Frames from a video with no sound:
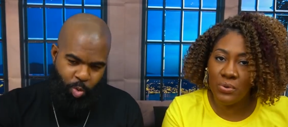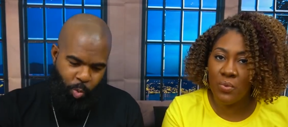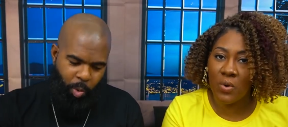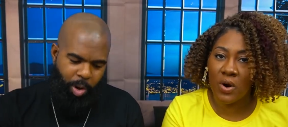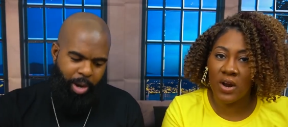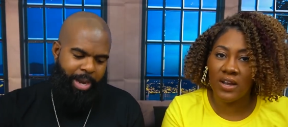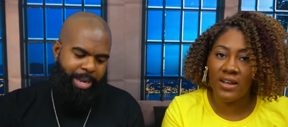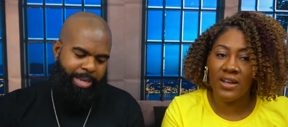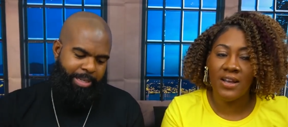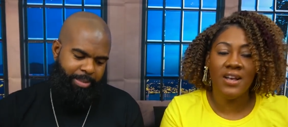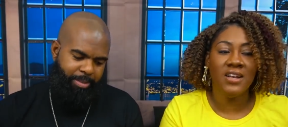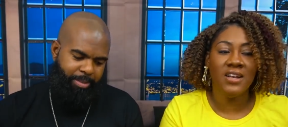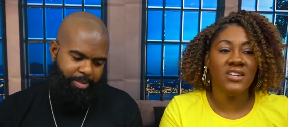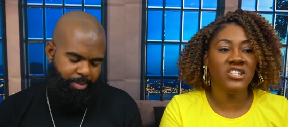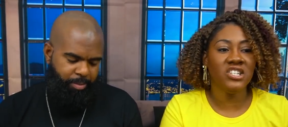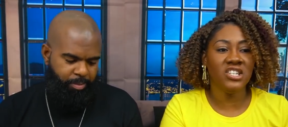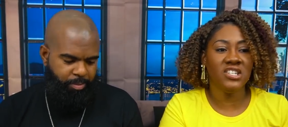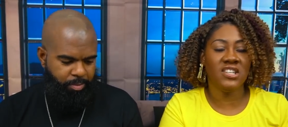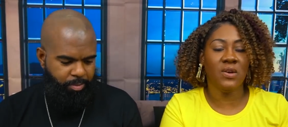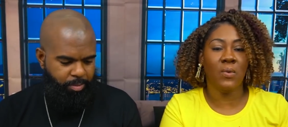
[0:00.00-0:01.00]
Speaker 1: want? want?"
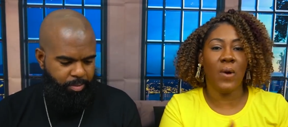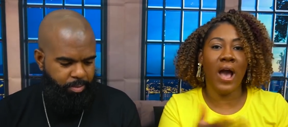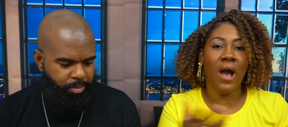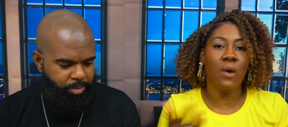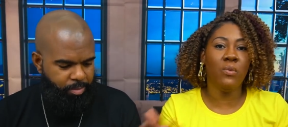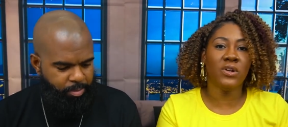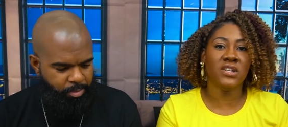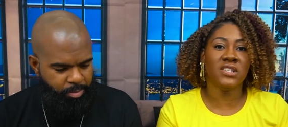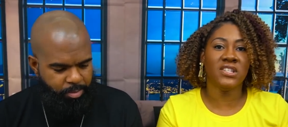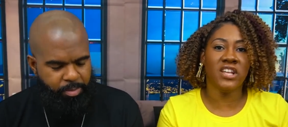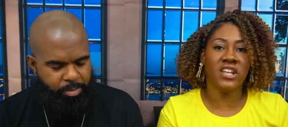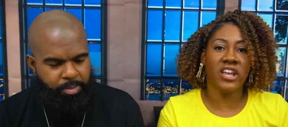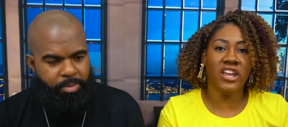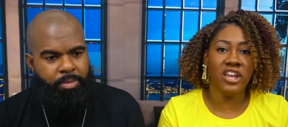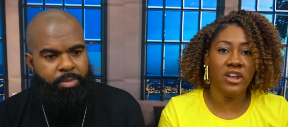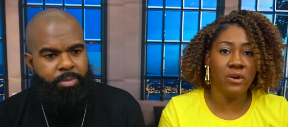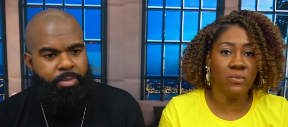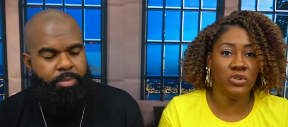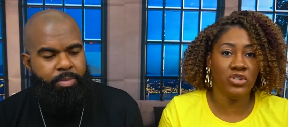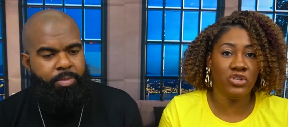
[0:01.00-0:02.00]
She said, "Well, I want to stay
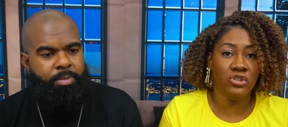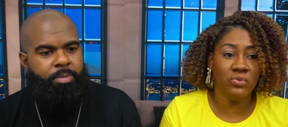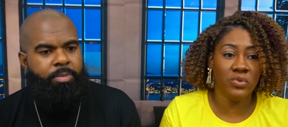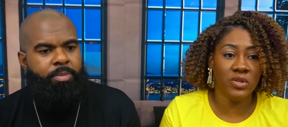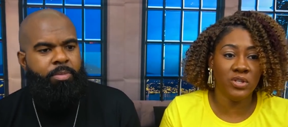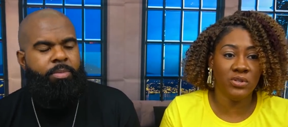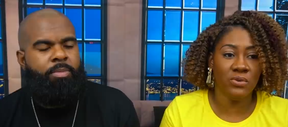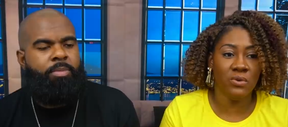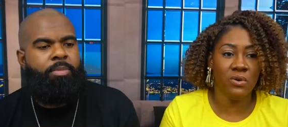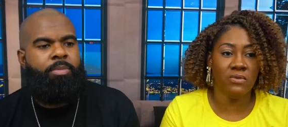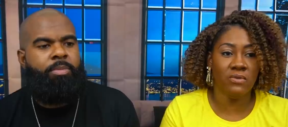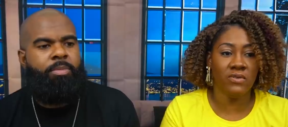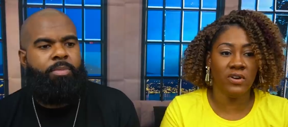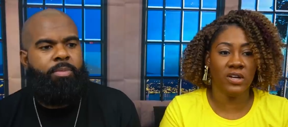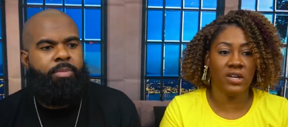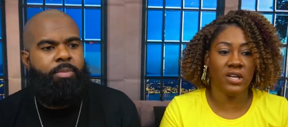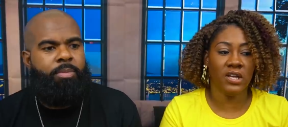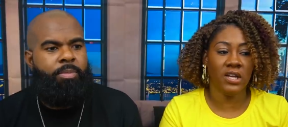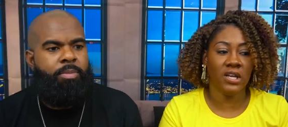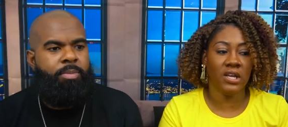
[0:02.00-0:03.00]
here with you and Zora."
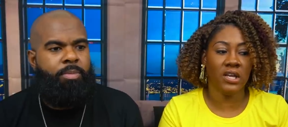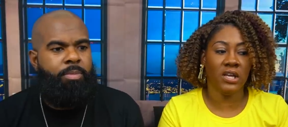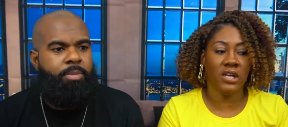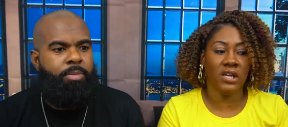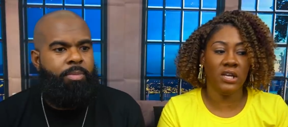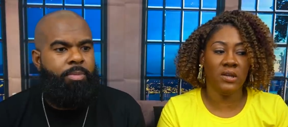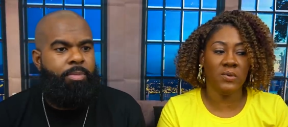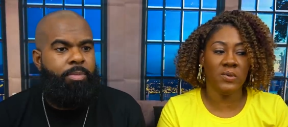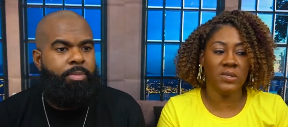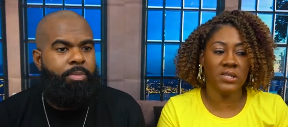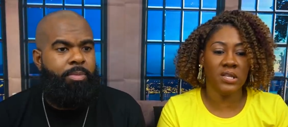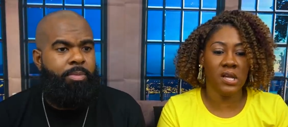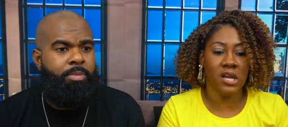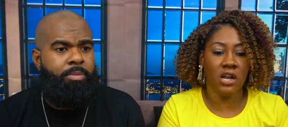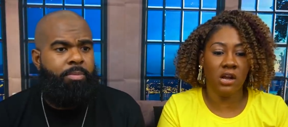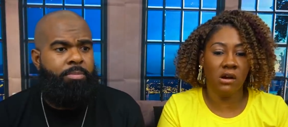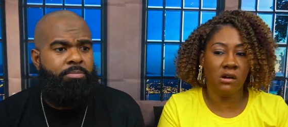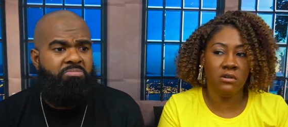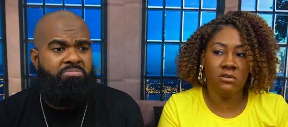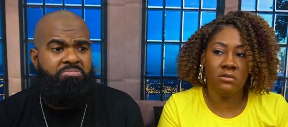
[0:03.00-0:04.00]
And he was
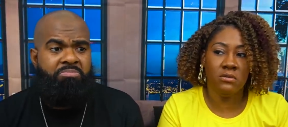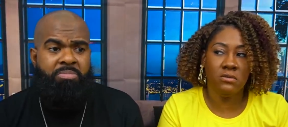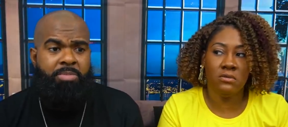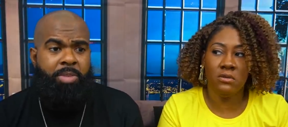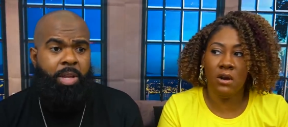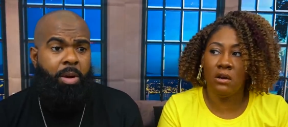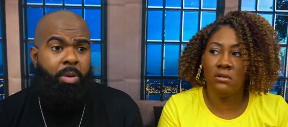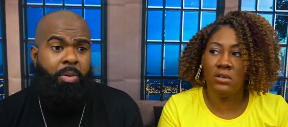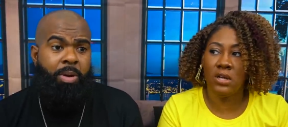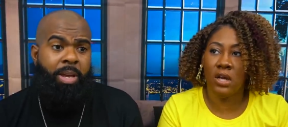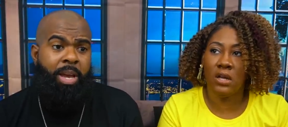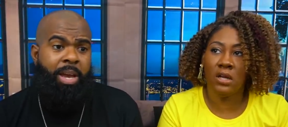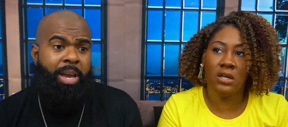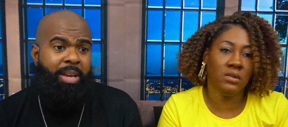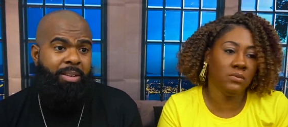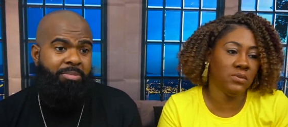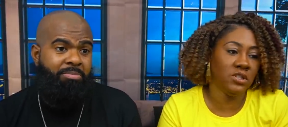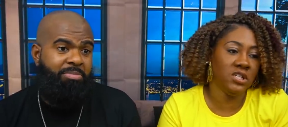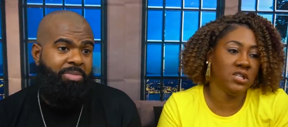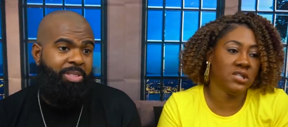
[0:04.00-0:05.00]
like, "Oh, okay,
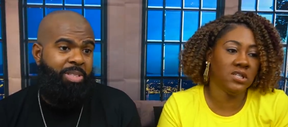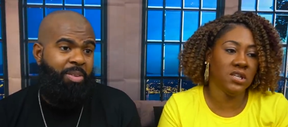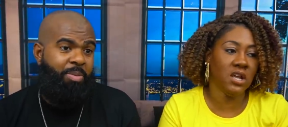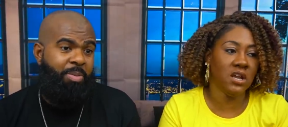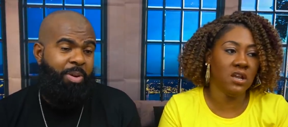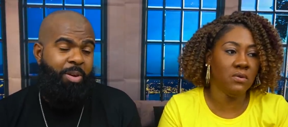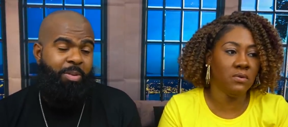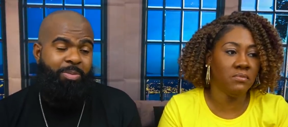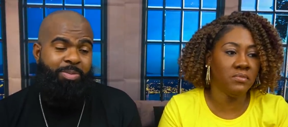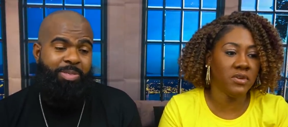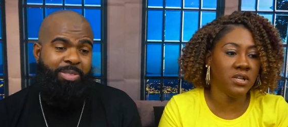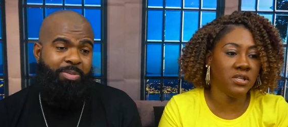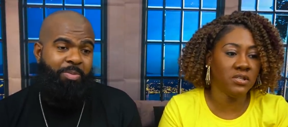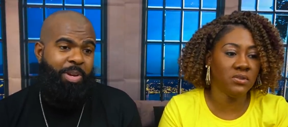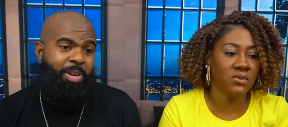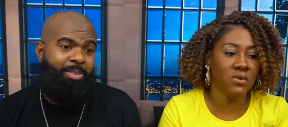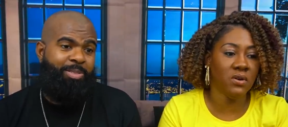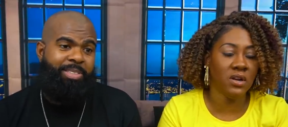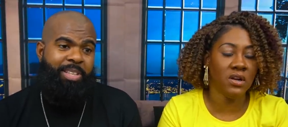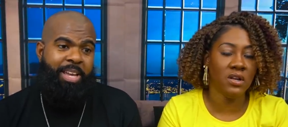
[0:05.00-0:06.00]
okay. we'll just stay so here gonna, with me and
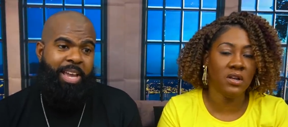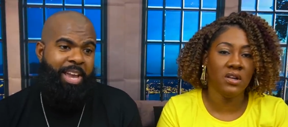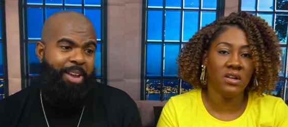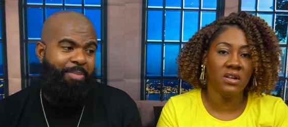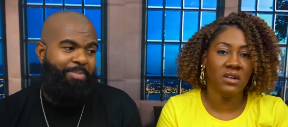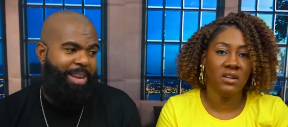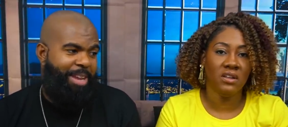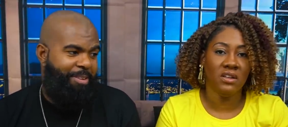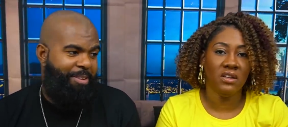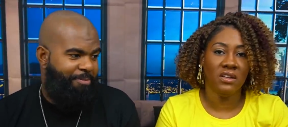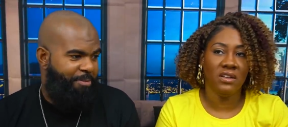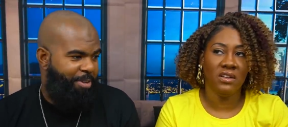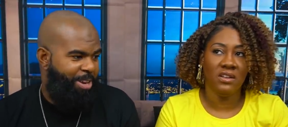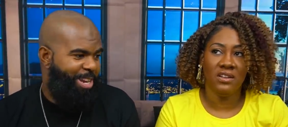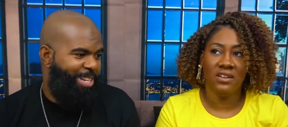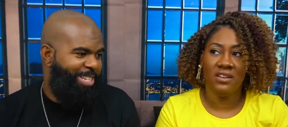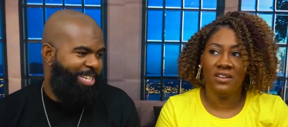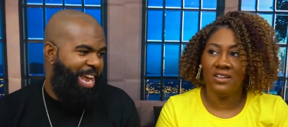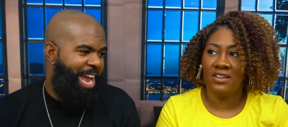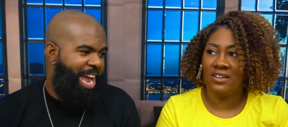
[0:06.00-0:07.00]
Zora. We're gonna
Speaker 2: stay here, play
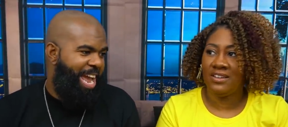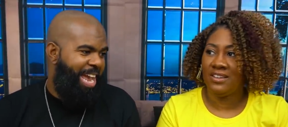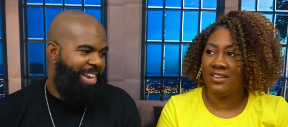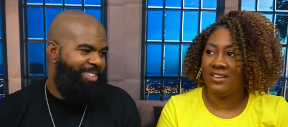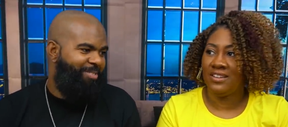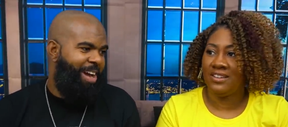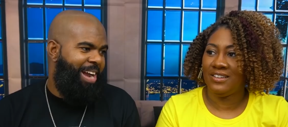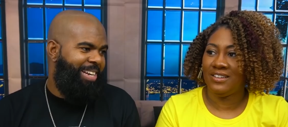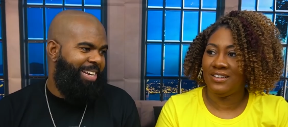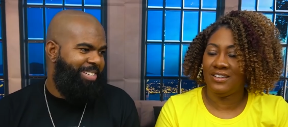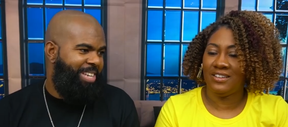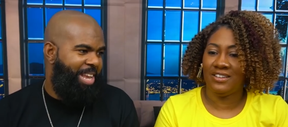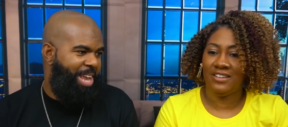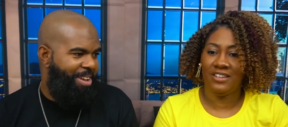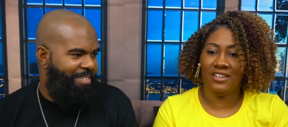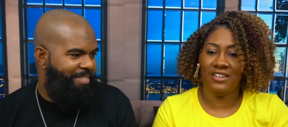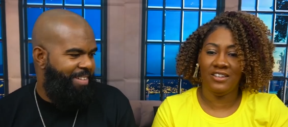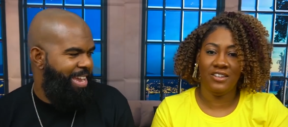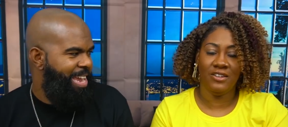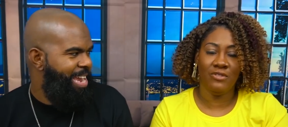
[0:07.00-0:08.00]
freeze tag, watch
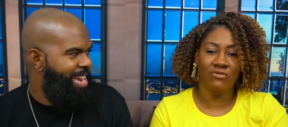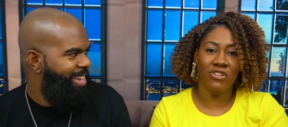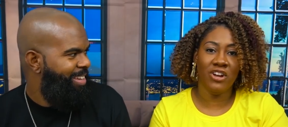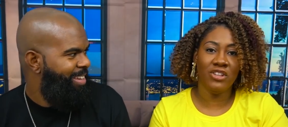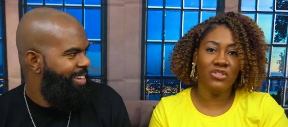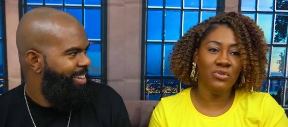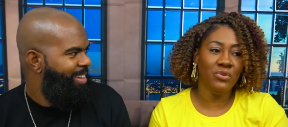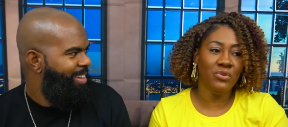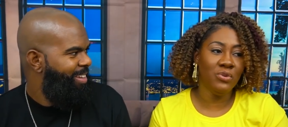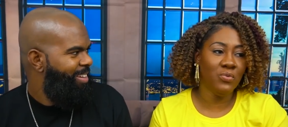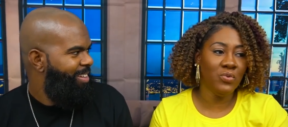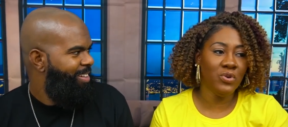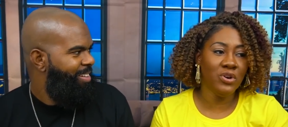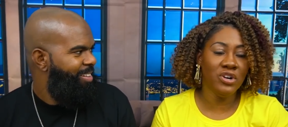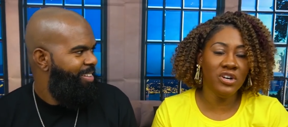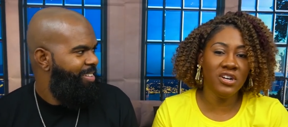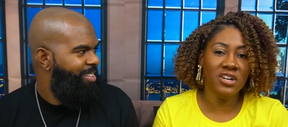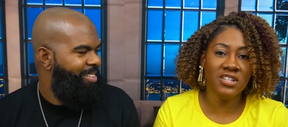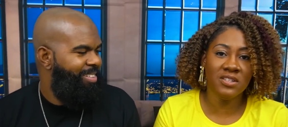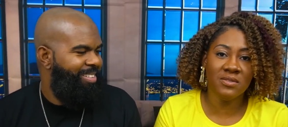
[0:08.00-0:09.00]
TV, and... run through the
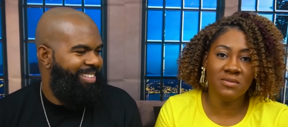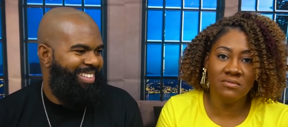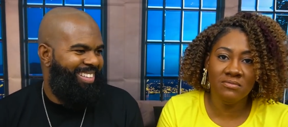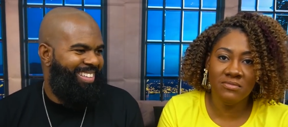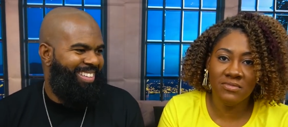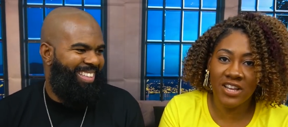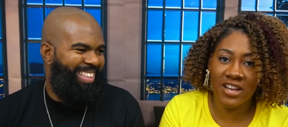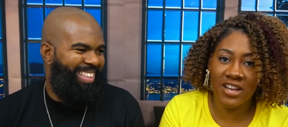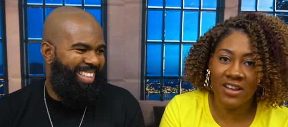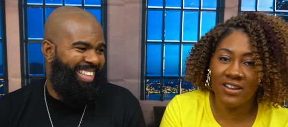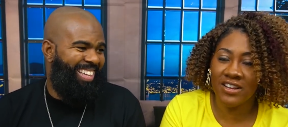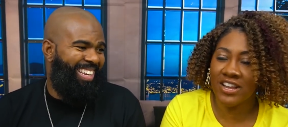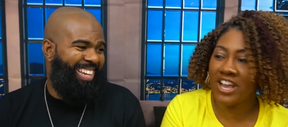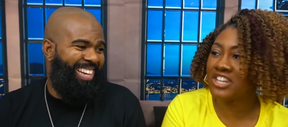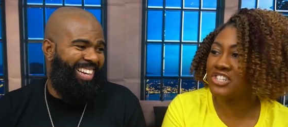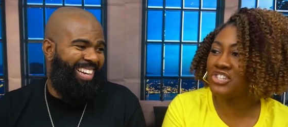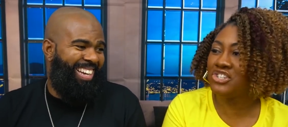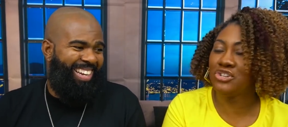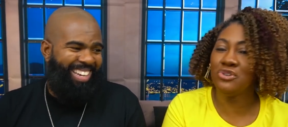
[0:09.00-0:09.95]
woods, catch